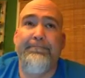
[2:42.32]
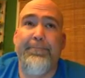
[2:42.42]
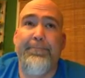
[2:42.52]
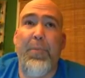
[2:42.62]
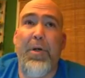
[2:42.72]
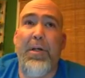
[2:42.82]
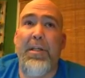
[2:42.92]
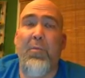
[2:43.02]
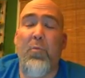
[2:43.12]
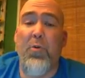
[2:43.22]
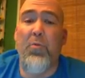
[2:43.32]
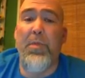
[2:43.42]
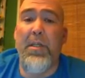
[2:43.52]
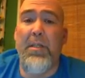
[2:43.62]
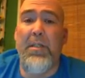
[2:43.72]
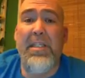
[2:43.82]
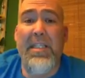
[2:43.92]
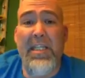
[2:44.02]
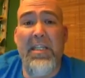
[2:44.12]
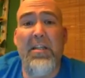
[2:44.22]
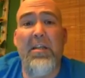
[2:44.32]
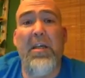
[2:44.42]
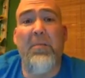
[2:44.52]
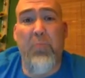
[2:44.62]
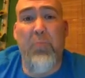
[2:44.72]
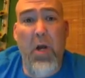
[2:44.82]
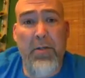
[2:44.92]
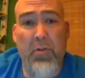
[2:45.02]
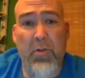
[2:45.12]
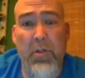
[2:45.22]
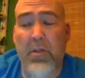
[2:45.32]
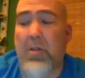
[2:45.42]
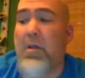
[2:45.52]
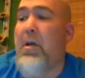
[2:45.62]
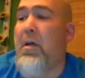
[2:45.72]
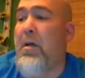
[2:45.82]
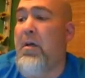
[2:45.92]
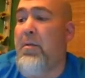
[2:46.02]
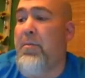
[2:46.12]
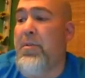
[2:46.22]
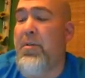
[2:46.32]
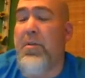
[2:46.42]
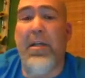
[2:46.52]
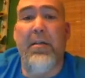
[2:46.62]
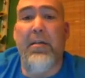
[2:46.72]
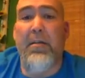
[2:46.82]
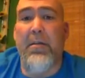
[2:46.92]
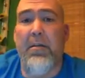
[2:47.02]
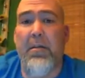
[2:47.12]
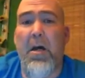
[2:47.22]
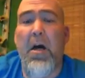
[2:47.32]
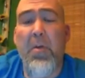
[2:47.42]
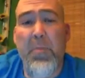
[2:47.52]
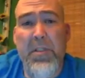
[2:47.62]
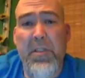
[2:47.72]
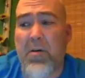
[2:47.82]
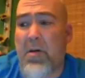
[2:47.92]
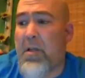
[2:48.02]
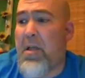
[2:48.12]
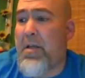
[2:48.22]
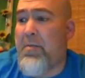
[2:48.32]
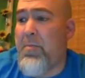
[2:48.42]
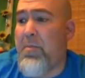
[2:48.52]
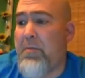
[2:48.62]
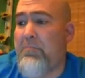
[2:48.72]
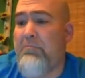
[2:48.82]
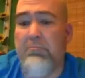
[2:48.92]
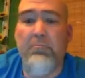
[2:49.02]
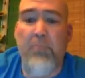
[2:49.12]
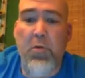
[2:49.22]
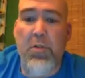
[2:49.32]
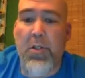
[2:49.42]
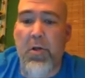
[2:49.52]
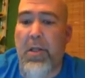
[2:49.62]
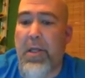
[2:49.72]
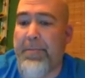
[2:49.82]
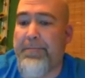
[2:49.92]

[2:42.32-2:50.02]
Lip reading: but it will be seated and proctored. So not 100% online, but mostly online.